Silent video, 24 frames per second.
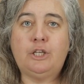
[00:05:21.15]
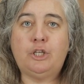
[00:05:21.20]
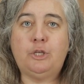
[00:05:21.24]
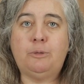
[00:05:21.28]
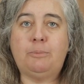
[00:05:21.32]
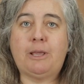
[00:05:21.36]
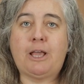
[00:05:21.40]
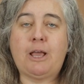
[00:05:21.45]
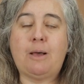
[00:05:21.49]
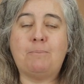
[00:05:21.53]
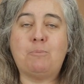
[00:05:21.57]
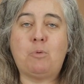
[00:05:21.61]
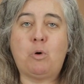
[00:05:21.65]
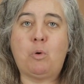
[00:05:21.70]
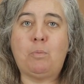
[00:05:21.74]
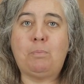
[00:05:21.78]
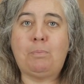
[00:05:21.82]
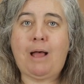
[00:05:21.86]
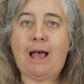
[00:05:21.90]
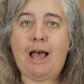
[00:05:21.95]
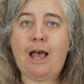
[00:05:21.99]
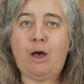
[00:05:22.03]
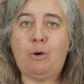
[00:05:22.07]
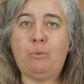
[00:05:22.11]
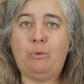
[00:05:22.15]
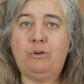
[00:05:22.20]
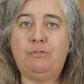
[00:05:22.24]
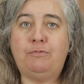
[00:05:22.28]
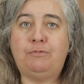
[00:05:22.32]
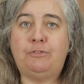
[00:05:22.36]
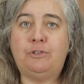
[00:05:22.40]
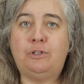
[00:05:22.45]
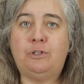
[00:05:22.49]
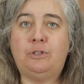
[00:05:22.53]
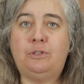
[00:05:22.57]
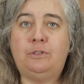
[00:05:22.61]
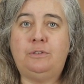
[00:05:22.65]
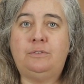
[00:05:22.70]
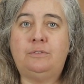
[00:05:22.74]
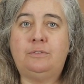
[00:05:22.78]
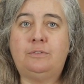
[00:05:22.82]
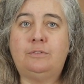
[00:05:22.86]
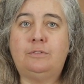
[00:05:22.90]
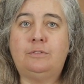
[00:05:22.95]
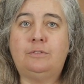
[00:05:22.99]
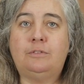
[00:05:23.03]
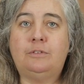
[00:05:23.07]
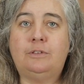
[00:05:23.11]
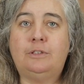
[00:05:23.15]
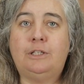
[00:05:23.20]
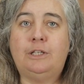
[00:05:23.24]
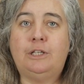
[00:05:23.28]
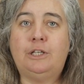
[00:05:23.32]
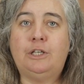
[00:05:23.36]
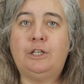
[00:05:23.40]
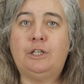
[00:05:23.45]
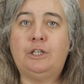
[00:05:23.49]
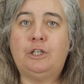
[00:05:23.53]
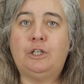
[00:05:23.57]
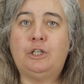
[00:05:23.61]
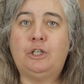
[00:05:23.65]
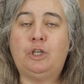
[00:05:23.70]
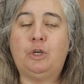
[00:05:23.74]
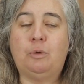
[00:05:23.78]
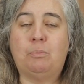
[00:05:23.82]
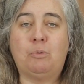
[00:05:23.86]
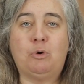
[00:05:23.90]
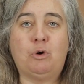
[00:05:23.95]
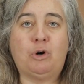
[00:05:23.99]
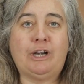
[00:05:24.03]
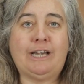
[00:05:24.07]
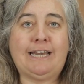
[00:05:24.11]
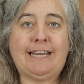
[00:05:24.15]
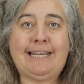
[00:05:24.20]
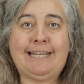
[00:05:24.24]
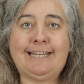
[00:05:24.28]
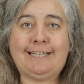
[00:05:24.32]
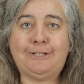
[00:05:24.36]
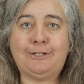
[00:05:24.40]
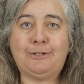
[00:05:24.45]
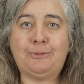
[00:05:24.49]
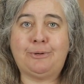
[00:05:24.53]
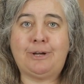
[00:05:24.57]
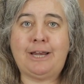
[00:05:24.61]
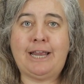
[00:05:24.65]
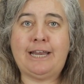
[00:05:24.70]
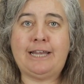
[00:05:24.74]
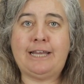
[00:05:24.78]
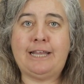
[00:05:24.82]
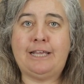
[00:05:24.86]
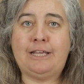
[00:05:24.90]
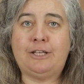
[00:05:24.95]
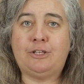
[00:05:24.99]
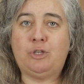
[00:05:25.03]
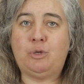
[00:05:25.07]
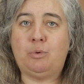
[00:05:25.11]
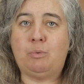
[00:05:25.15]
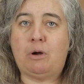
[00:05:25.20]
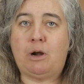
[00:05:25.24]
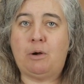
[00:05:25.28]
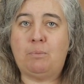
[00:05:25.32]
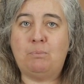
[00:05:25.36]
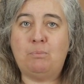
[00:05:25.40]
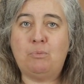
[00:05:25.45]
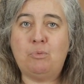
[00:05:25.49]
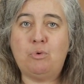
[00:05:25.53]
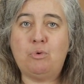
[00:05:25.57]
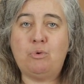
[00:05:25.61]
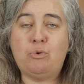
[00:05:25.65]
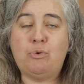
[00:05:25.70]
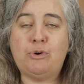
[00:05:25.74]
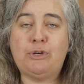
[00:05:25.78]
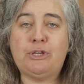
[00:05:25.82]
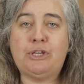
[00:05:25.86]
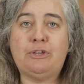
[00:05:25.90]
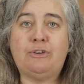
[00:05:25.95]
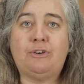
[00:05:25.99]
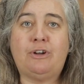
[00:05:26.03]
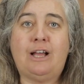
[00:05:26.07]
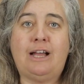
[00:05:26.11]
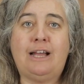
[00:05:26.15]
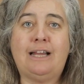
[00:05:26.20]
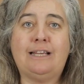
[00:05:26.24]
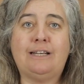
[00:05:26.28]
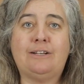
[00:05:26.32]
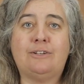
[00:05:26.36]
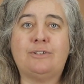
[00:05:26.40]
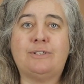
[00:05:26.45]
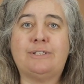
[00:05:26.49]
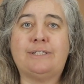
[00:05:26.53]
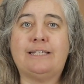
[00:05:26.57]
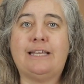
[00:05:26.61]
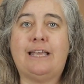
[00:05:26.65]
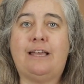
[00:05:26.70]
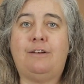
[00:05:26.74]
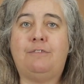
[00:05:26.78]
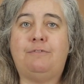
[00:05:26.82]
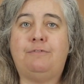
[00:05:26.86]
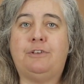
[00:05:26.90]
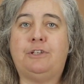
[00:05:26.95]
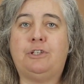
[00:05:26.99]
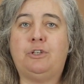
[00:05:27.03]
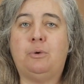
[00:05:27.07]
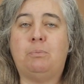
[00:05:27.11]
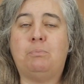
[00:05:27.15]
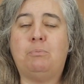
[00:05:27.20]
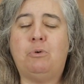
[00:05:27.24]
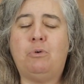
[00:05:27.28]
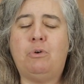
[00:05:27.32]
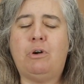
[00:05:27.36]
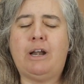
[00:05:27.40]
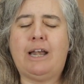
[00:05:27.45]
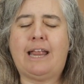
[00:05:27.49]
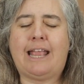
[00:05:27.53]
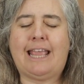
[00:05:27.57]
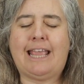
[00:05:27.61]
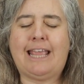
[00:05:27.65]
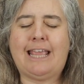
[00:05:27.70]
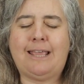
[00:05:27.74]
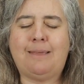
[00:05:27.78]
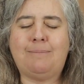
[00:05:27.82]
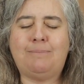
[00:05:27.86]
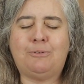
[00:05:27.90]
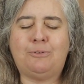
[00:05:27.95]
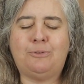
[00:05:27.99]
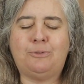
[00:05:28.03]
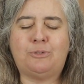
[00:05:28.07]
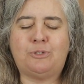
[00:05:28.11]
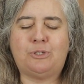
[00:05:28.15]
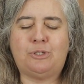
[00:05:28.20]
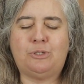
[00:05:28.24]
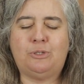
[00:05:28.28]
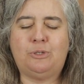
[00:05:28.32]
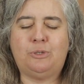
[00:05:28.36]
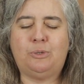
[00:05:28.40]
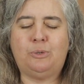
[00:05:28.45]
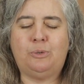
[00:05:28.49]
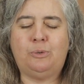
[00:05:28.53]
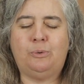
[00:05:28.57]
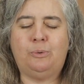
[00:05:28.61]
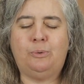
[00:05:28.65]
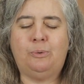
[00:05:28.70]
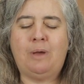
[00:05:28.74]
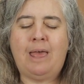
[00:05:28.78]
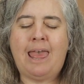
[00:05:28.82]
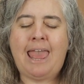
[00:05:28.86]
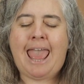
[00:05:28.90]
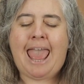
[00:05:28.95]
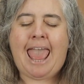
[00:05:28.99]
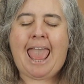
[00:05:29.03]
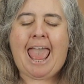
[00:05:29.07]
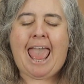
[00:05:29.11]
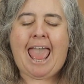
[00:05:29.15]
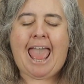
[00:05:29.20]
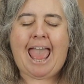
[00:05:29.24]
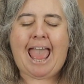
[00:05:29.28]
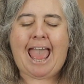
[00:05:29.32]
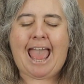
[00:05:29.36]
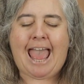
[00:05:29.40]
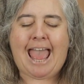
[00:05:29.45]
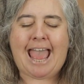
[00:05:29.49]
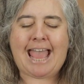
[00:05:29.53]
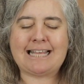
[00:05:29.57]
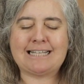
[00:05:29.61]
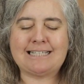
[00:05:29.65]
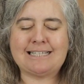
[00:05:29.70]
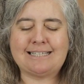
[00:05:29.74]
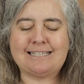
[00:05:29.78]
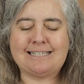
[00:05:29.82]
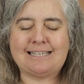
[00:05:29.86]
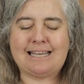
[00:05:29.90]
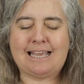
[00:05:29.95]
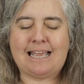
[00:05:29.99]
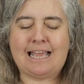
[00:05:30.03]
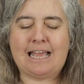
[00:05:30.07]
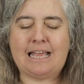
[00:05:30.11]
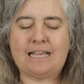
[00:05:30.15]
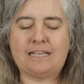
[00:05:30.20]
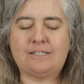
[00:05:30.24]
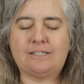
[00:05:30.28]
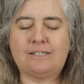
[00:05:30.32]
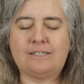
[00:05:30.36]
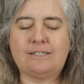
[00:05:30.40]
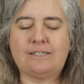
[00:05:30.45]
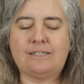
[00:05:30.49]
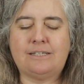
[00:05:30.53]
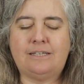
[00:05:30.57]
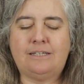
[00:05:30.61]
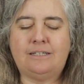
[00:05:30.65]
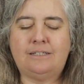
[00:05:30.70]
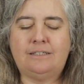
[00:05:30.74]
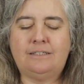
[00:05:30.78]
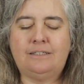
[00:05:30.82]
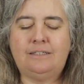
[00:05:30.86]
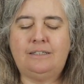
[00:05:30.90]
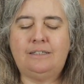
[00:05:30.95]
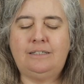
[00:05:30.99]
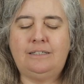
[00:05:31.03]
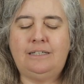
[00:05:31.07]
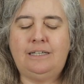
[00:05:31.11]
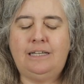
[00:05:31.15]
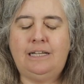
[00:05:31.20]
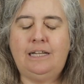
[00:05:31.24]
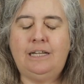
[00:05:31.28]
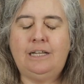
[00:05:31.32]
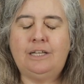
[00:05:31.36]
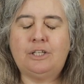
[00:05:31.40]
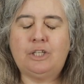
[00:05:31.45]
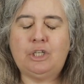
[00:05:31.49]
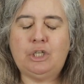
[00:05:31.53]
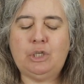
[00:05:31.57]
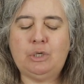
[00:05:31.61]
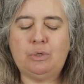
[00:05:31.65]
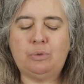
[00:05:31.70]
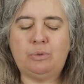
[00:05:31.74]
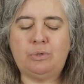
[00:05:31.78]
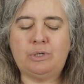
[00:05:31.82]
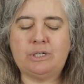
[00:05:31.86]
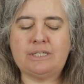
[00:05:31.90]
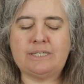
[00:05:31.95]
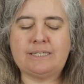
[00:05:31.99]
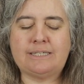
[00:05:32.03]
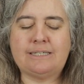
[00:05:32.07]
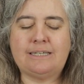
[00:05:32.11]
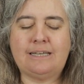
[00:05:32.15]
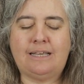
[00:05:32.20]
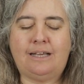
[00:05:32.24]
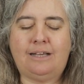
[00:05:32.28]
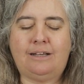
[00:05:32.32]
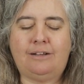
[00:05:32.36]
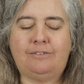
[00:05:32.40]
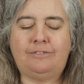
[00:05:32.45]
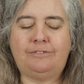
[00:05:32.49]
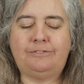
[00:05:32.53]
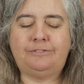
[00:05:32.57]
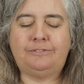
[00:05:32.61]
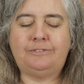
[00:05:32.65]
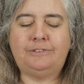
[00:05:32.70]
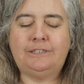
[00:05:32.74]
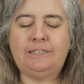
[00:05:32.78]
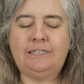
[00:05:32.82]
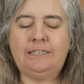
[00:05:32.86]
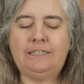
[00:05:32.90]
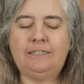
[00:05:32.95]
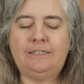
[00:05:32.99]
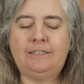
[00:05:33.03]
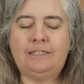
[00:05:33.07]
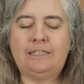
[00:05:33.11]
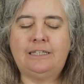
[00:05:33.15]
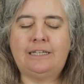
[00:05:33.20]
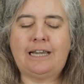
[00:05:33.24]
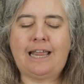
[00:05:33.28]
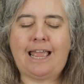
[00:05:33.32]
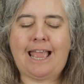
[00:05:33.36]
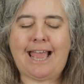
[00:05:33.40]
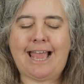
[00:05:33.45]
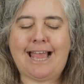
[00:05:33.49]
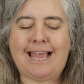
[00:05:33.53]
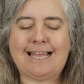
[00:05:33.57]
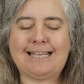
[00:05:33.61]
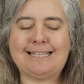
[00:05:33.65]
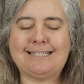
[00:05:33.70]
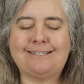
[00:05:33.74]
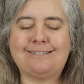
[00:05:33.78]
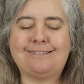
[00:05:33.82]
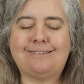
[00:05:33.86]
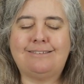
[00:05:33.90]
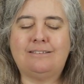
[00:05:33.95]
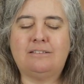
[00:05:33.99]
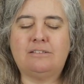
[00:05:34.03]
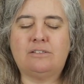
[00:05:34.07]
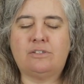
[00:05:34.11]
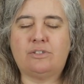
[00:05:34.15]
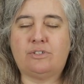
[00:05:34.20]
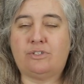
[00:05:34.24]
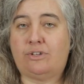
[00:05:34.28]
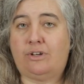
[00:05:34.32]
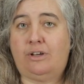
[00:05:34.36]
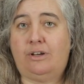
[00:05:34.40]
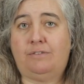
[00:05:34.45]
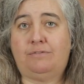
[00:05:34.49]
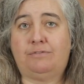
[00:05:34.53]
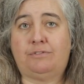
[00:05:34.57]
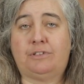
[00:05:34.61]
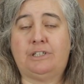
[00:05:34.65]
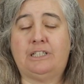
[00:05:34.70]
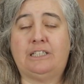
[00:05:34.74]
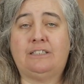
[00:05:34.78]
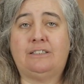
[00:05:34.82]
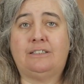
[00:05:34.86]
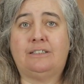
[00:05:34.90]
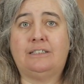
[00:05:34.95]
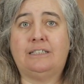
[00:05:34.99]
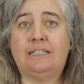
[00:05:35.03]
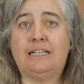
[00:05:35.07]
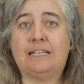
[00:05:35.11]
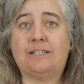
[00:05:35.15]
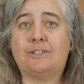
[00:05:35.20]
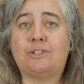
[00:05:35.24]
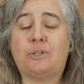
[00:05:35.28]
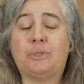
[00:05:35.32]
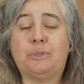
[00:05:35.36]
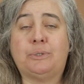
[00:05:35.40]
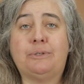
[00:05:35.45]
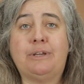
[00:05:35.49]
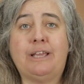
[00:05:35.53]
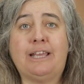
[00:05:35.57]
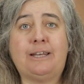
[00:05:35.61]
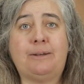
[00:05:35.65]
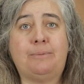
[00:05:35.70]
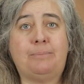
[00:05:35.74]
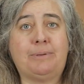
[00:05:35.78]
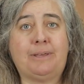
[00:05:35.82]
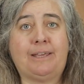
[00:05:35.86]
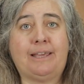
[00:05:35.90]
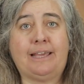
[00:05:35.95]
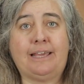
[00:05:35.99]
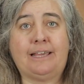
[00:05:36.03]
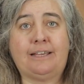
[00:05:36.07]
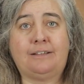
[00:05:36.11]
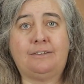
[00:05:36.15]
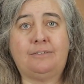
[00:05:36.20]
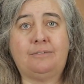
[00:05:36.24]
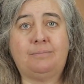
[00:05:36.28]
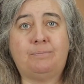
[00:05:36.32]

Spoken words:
you become more powerful, you're more integrated, you are more your higher self, and you're more able to access yourself as sovereign, as a creator being.